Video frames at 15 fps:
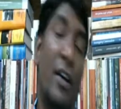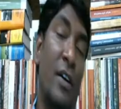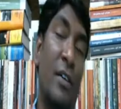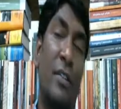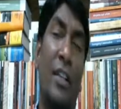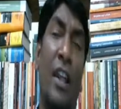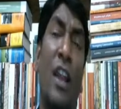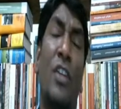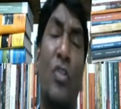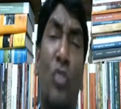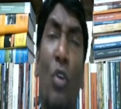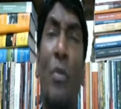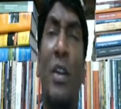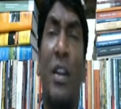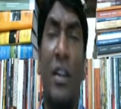there are so
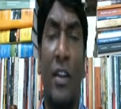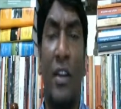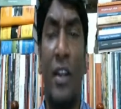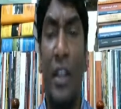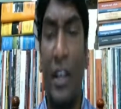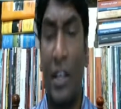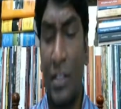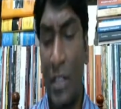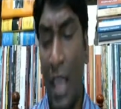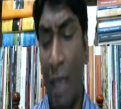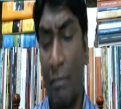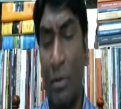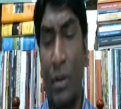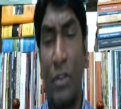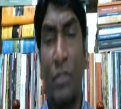many
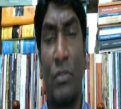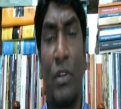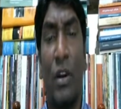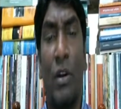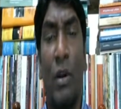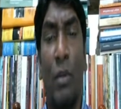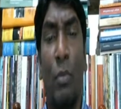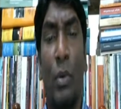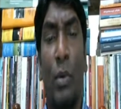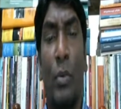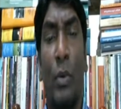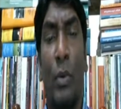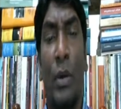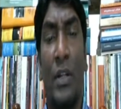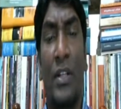examples of the real world
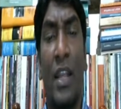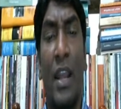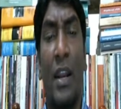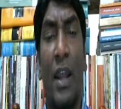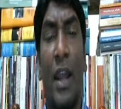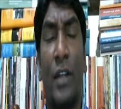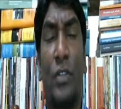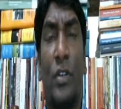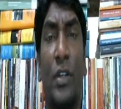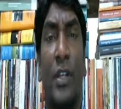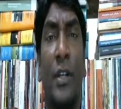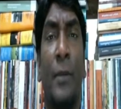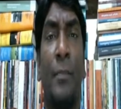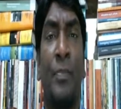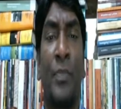one can actually
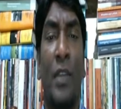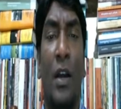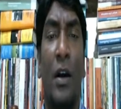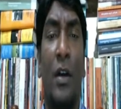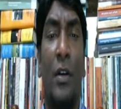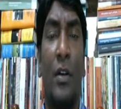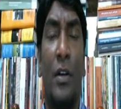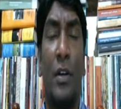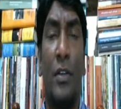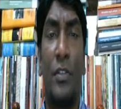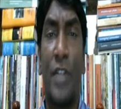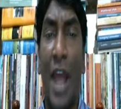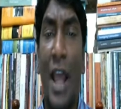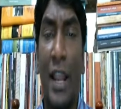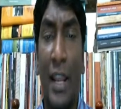
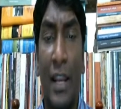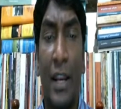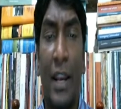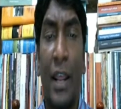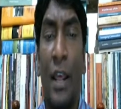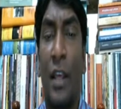drag in.